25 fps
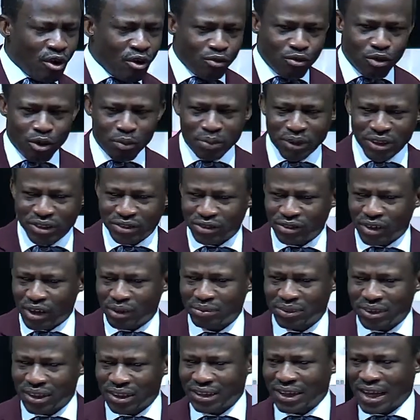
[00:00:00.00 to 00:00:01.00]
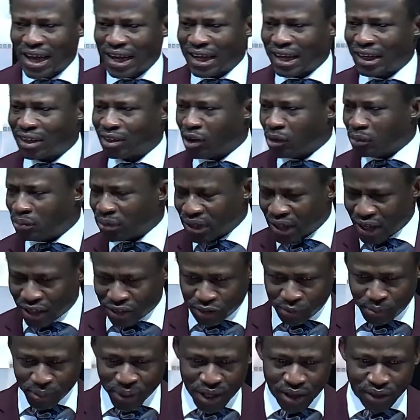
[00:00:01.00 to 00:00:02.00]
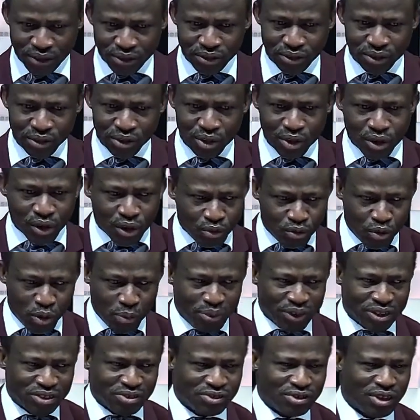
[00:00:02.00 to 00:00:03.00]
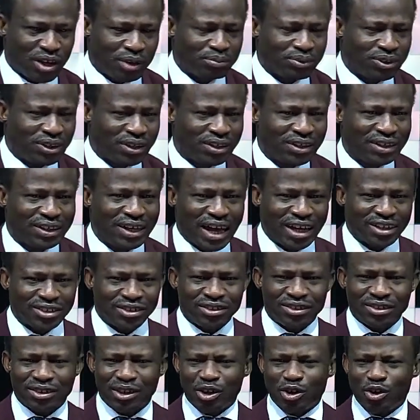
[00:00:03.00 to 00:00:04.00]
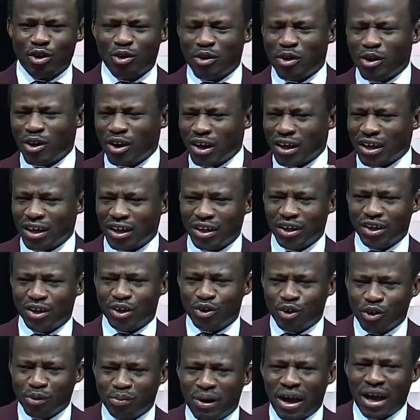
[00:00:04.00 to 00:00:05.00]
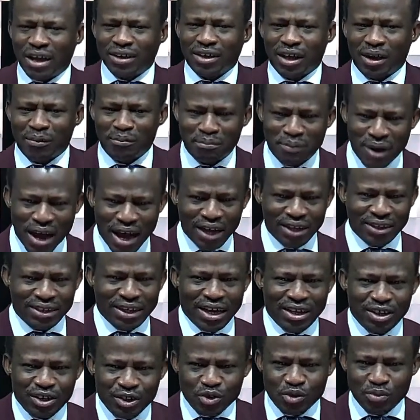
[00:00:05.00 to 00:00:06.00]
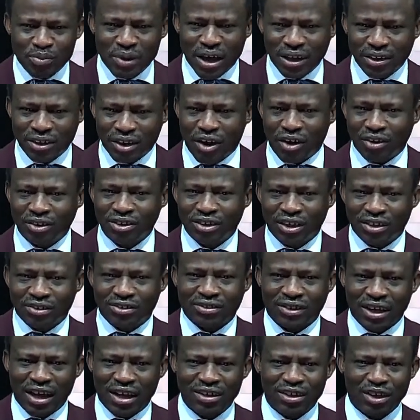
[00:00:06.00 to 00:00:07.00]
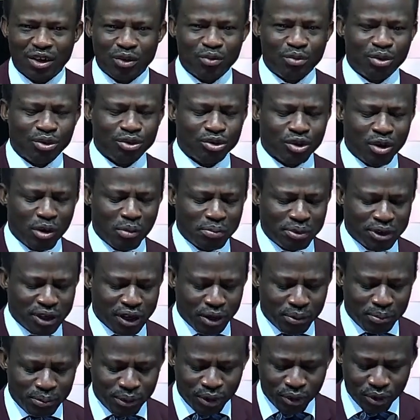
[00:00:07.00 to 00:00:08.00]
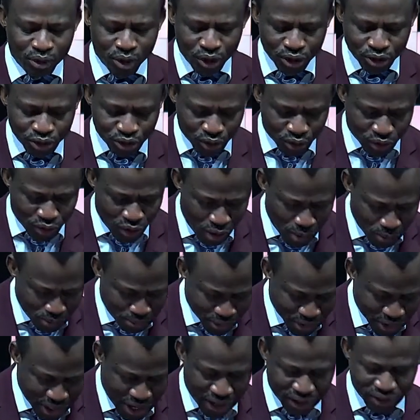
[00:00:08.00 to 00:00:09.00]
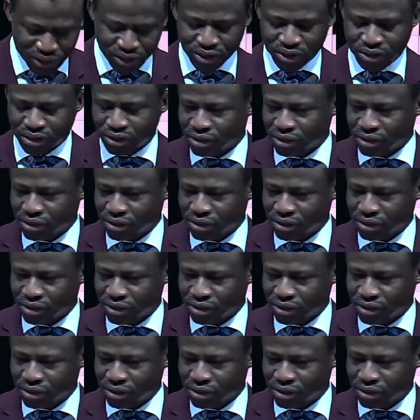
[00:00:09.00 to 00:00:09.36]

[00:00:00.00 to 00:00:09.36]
will be something that cannot be explained, will be something that human mind and human understanding will not be able to comprehend.